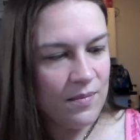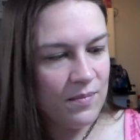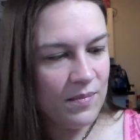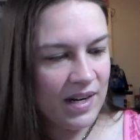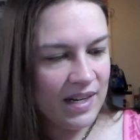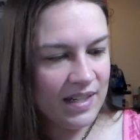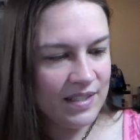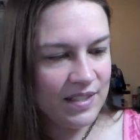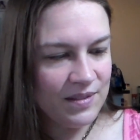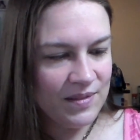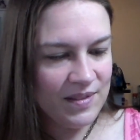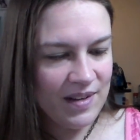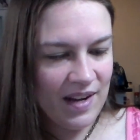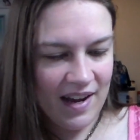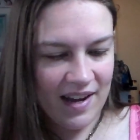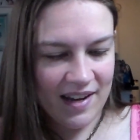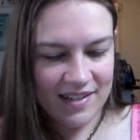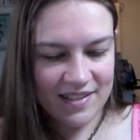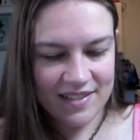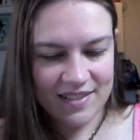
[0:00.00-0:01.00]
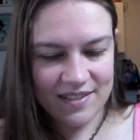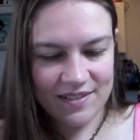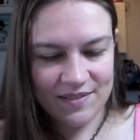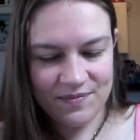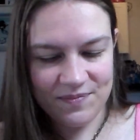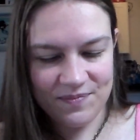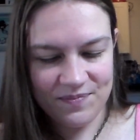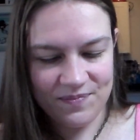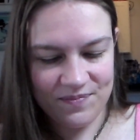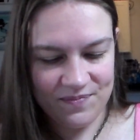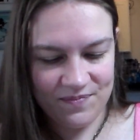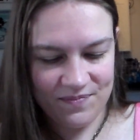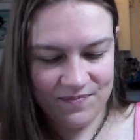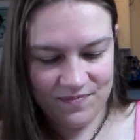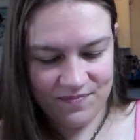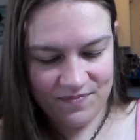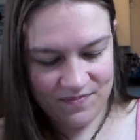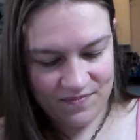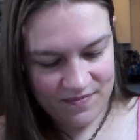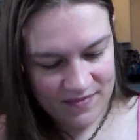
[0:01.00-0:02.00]
but I do not.
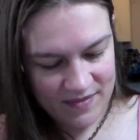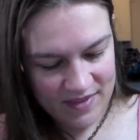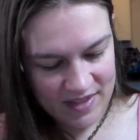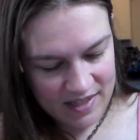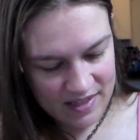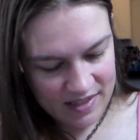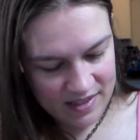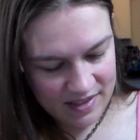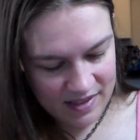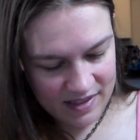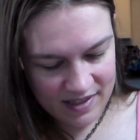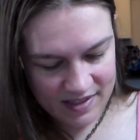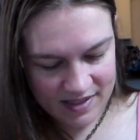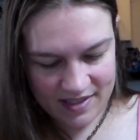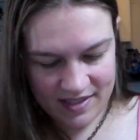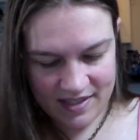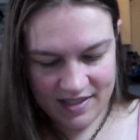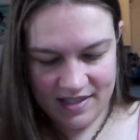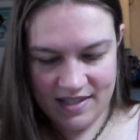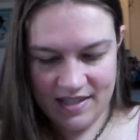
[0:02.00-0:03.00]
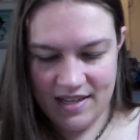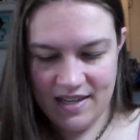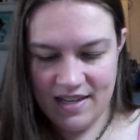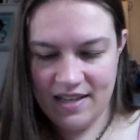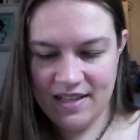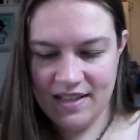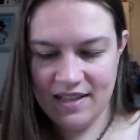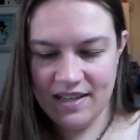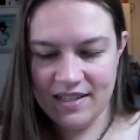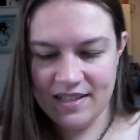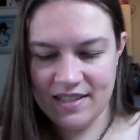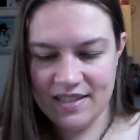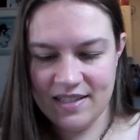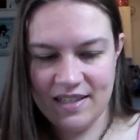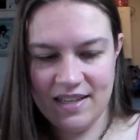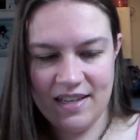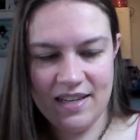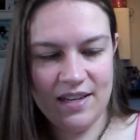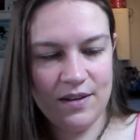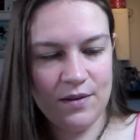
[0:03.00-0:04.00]
Let's see,
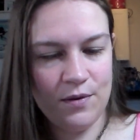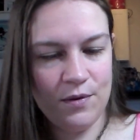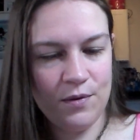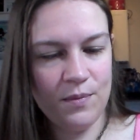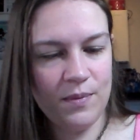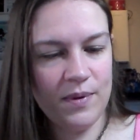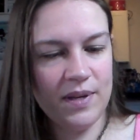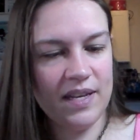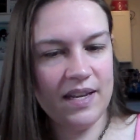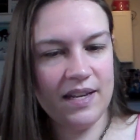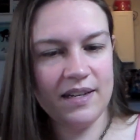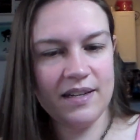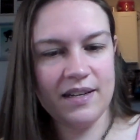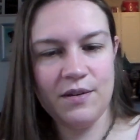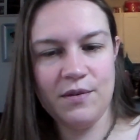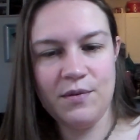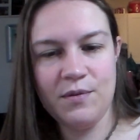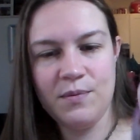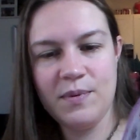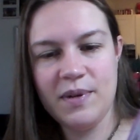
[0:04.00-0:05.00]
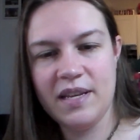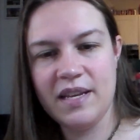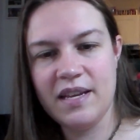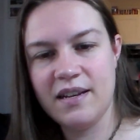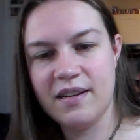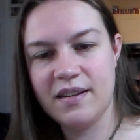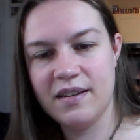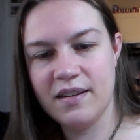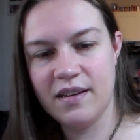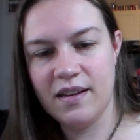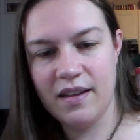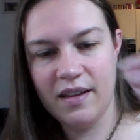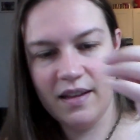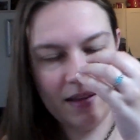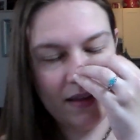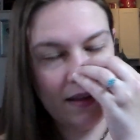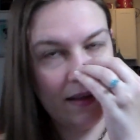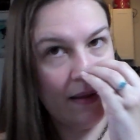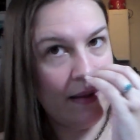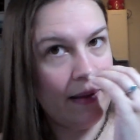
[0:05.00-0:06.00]
who we getting?
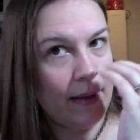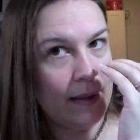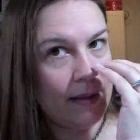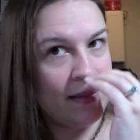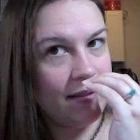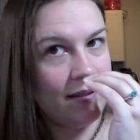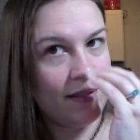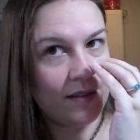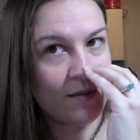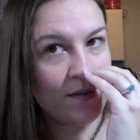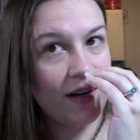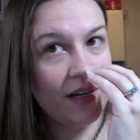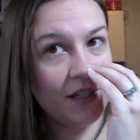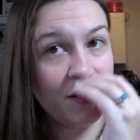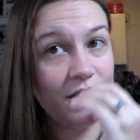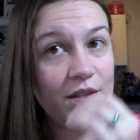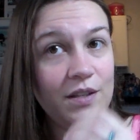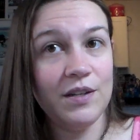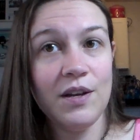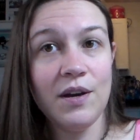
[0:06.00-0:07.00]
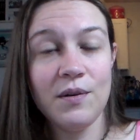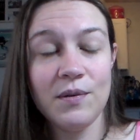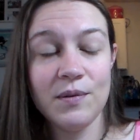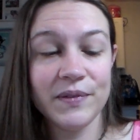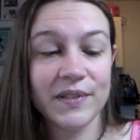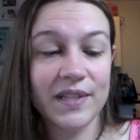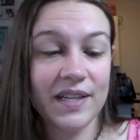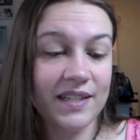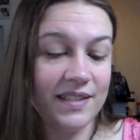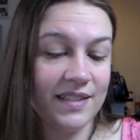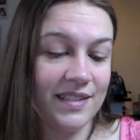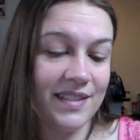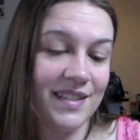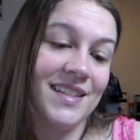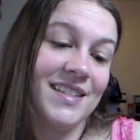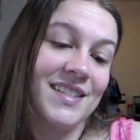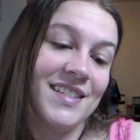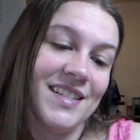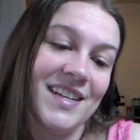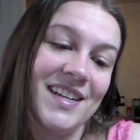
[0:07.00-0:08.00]
Scratch the nose, cause it's
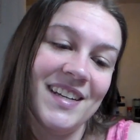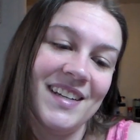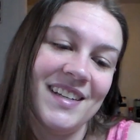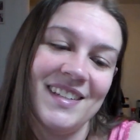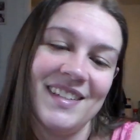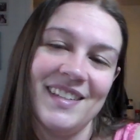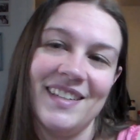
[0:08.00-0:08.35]
itchy.